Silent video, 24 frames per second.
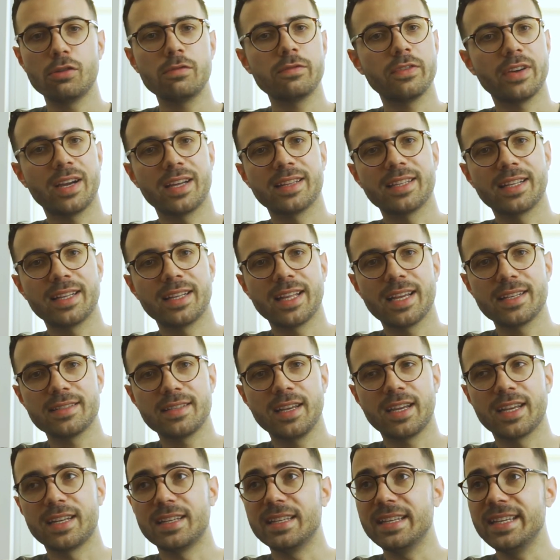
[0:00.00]

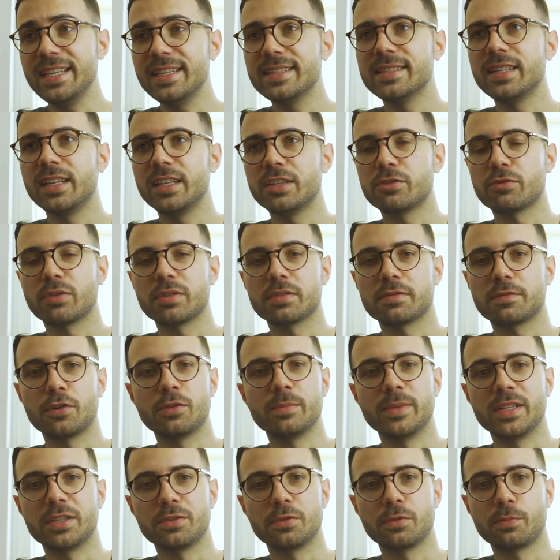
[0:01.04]
Overanalyzing can easily
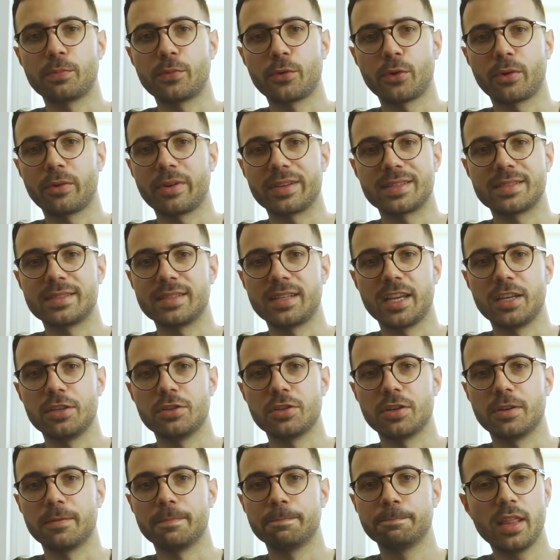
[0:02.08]
transform into
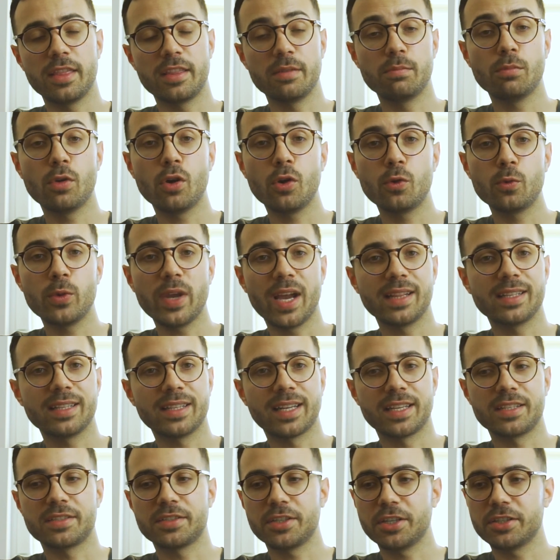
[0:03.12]
procrastination. And the more we
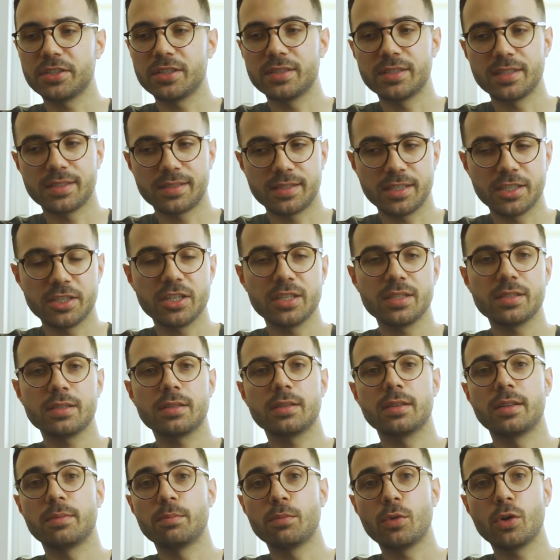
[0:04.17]
analyze certain decisions,
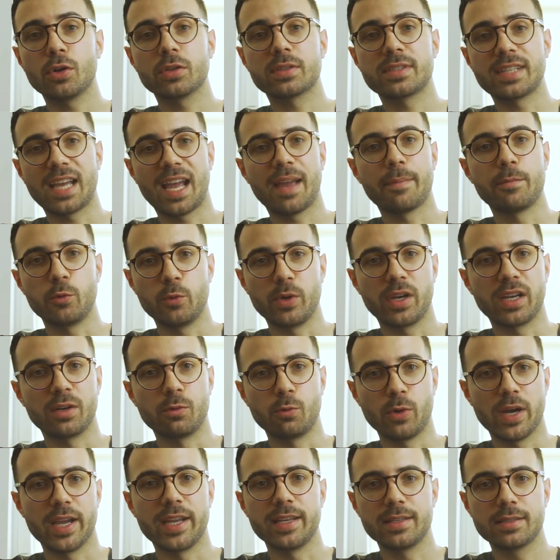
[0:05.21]
the more time we can
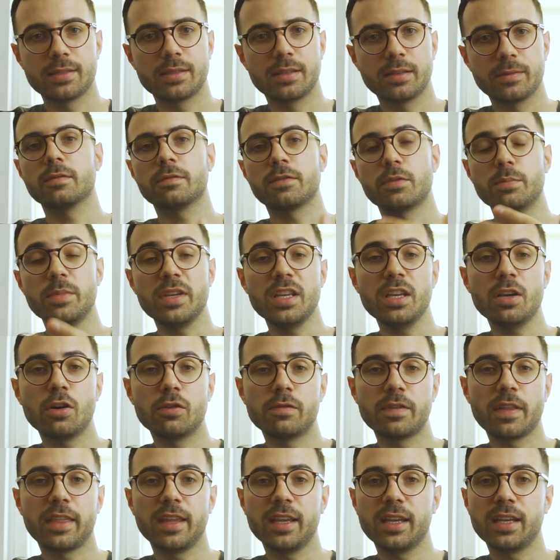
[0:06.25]
waste. For me,
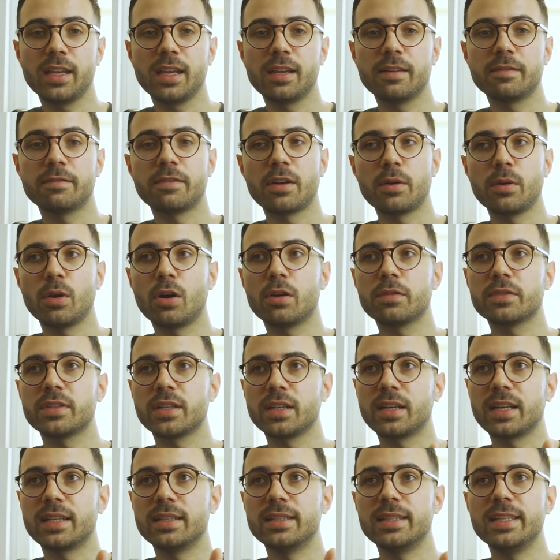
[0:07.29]
overthinking very
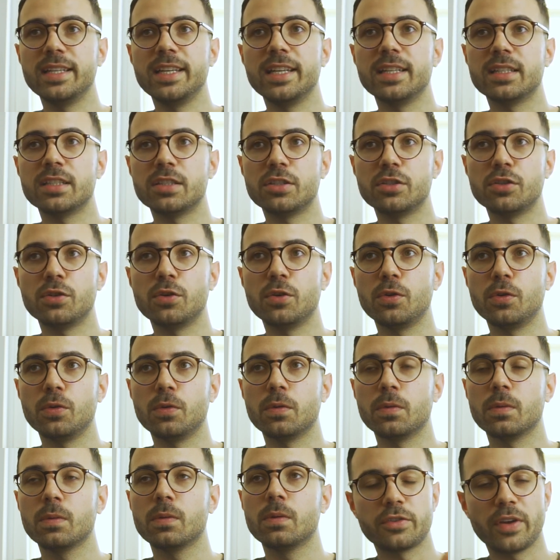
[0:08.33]
often can lead
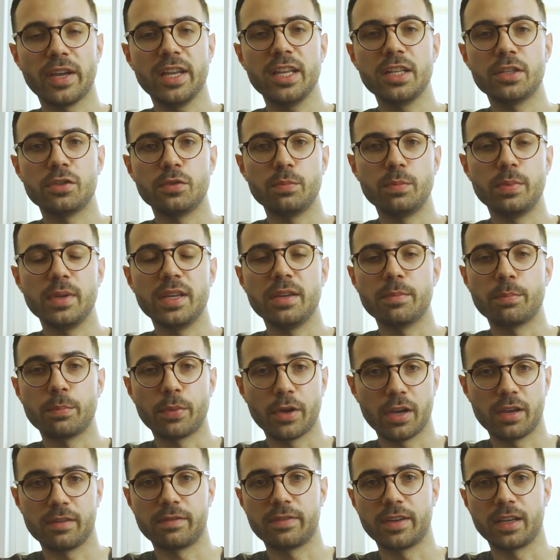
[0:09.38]
to trying to be
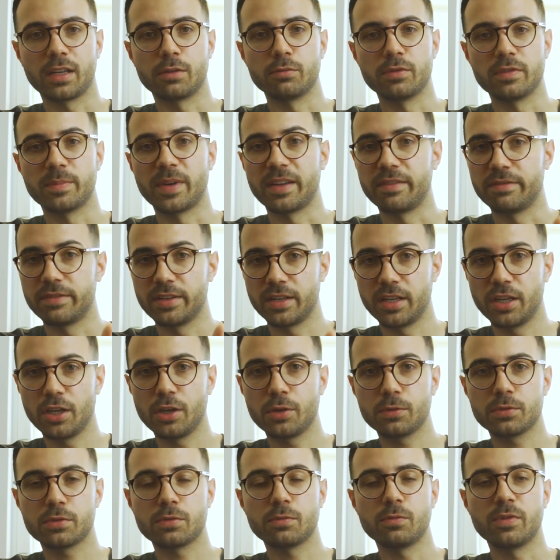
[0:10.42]
perfect with my
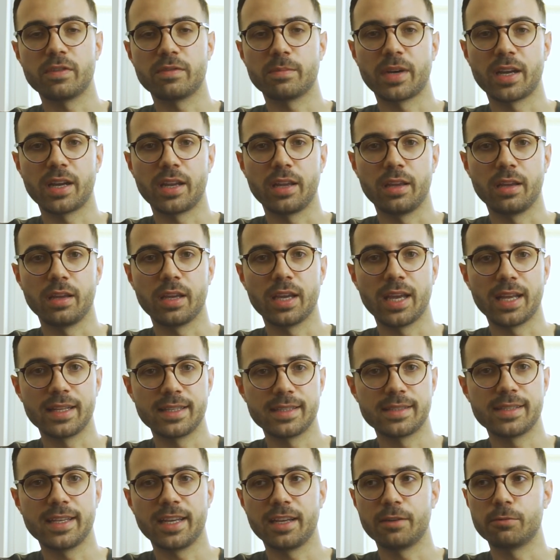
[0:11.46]
videos, with my
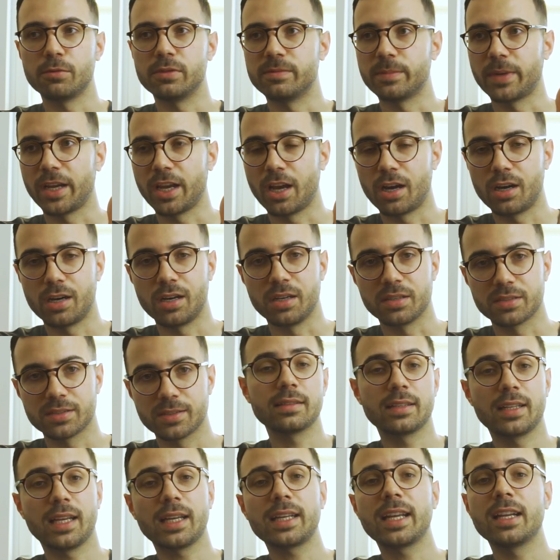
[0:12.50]
editing, with my art.
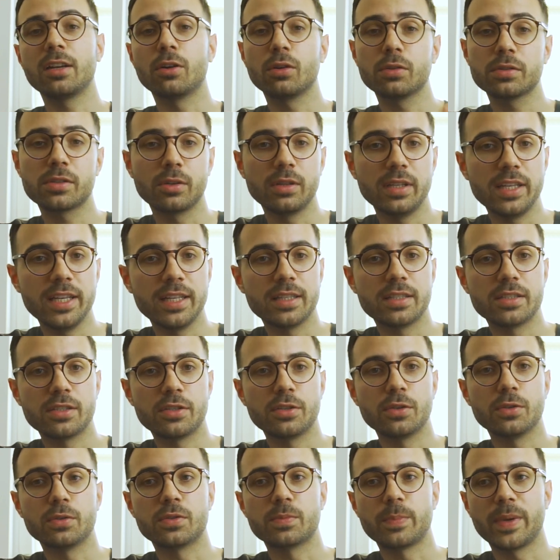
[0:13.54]
That can also lead
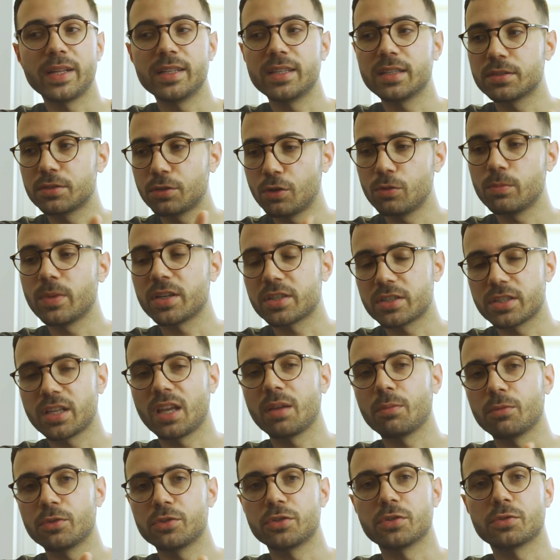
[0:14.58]
to spending so much
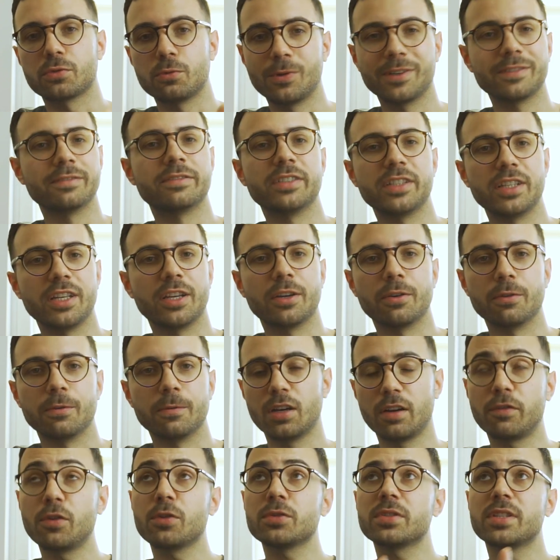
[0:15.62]
time on just one video.
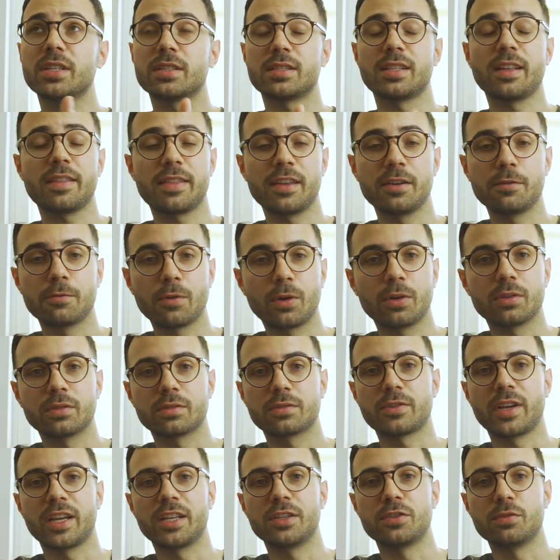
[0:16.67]
Of course, there's nothing wrong
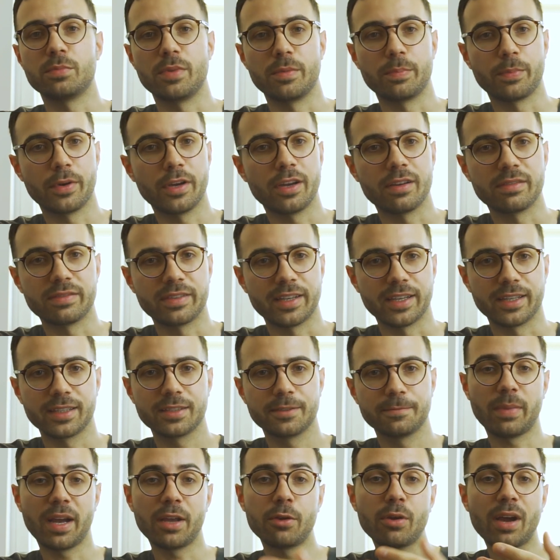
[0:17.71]
trying to be
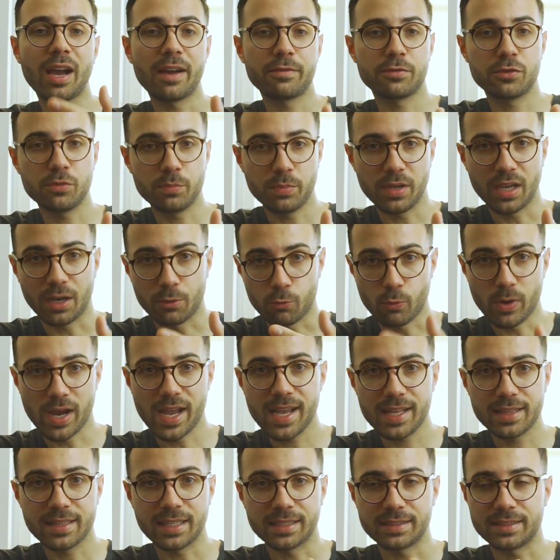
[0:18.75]
perfect, but you have to be
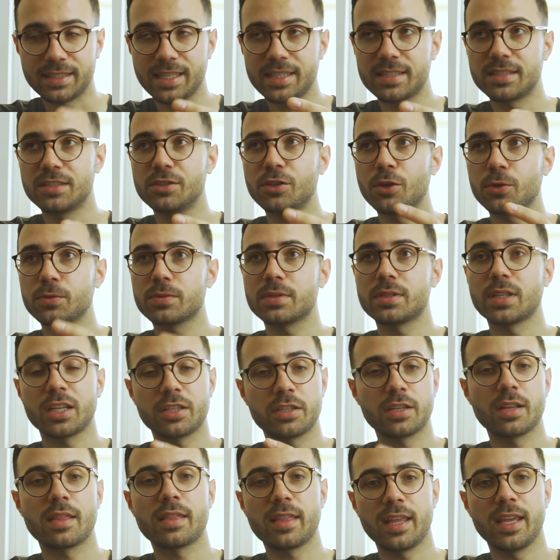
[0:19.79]
aware that there's no such
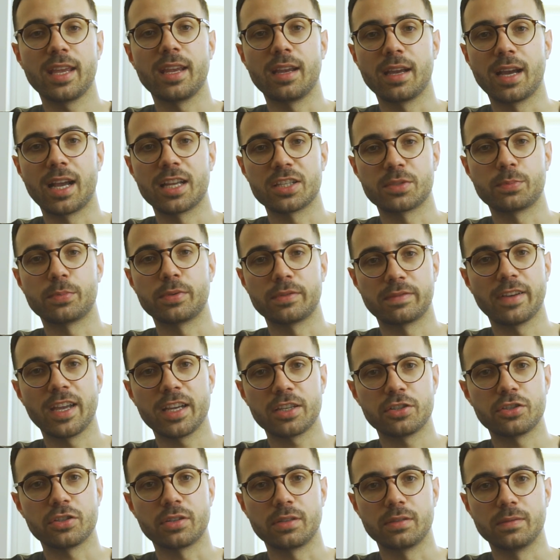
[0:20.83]
such thing as
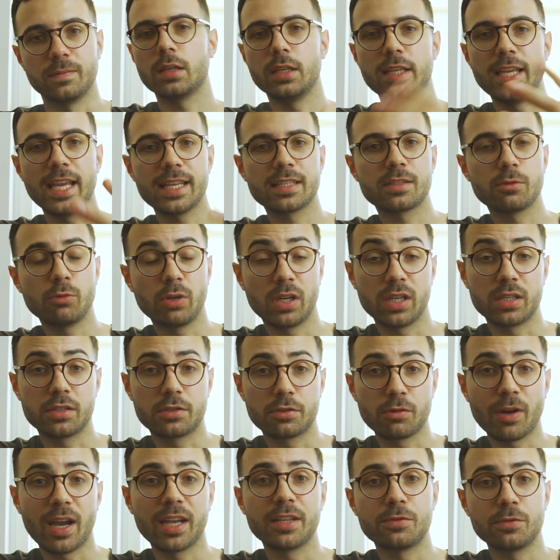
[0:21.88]
perfection. Yes, we can
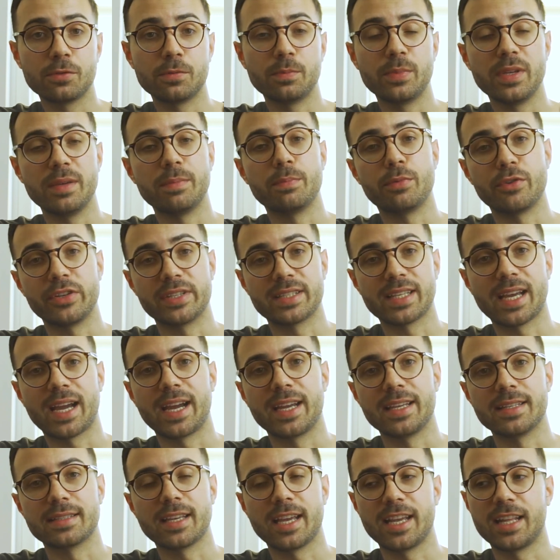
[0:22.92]
try to be
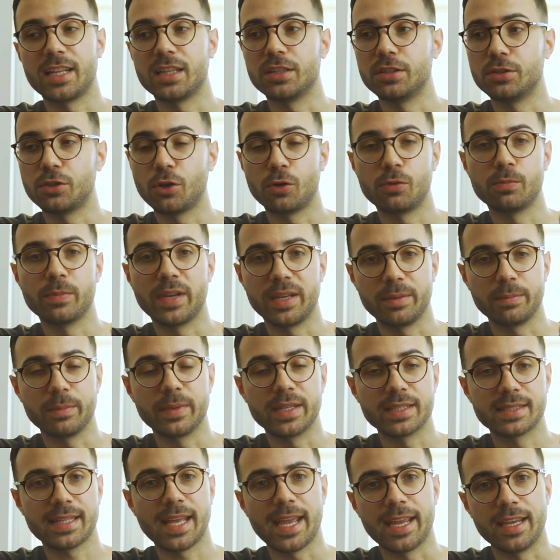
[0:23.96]
precise and don't make
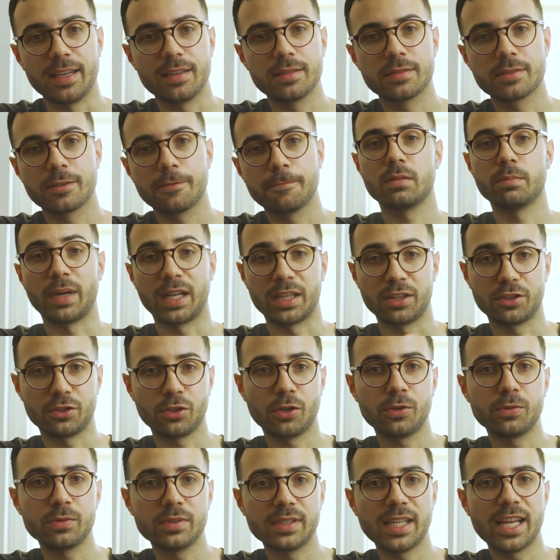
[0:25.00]
mistakes, but
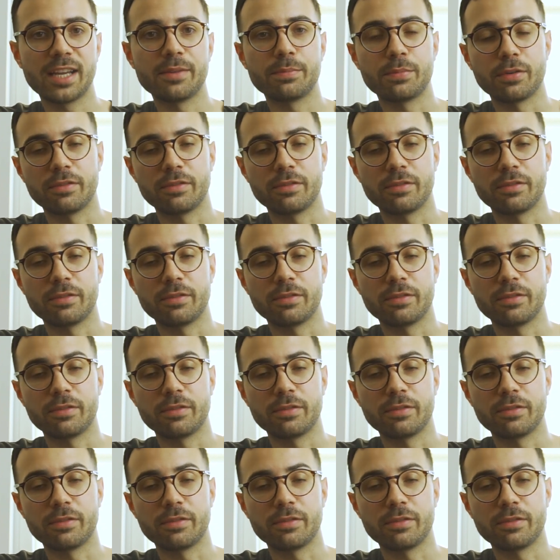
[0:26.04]
don't let